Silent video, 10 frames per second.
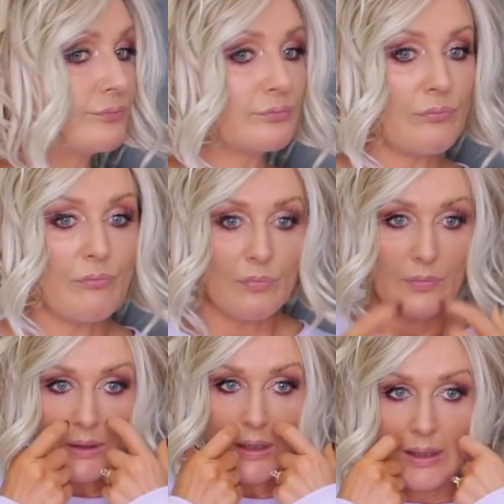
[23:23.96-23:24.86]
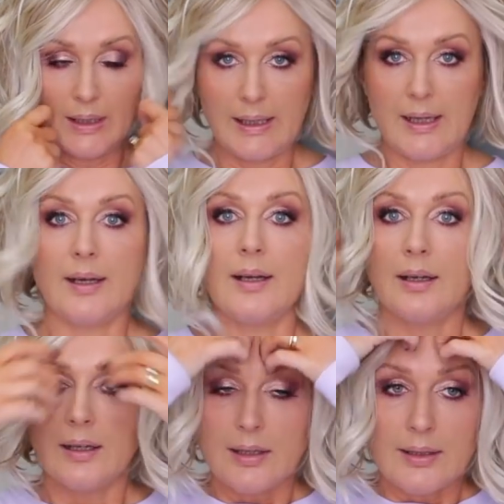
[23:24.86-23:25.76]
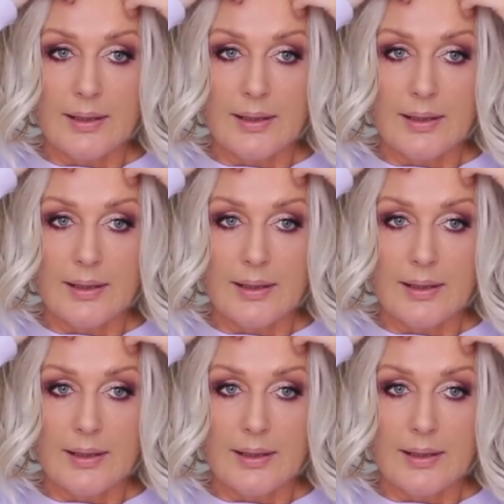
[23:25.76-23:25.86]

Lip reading: No one is speaking in this clip.